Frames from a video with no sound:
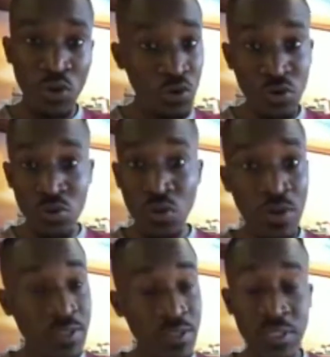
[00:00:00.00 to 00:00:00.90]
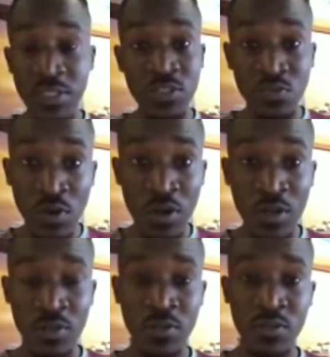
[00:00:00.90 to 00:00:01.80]
Oh, you know what, this is
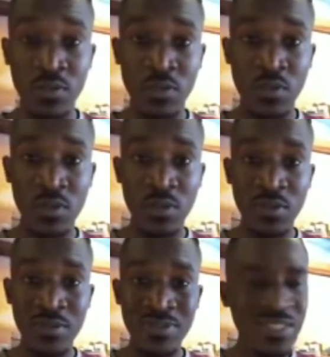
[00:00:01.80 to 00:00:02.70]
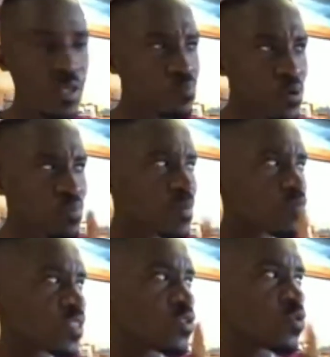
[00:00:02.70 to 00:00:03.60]
wrong. It's the
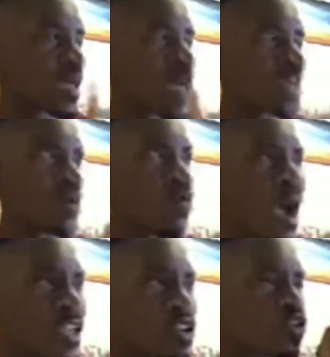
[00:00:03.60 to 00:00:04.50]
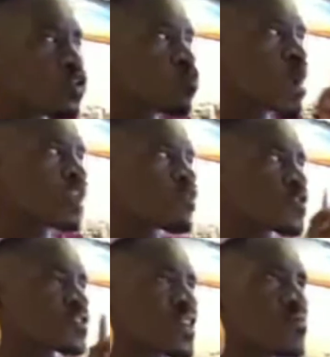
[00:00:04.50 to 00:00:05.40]
problem with Uganda. Why do you wait
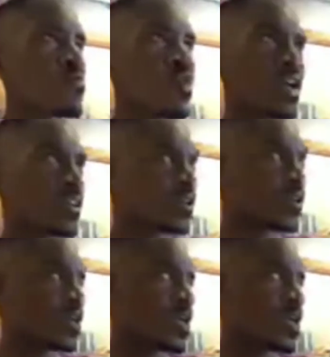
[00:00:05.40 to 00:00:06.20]
for someone?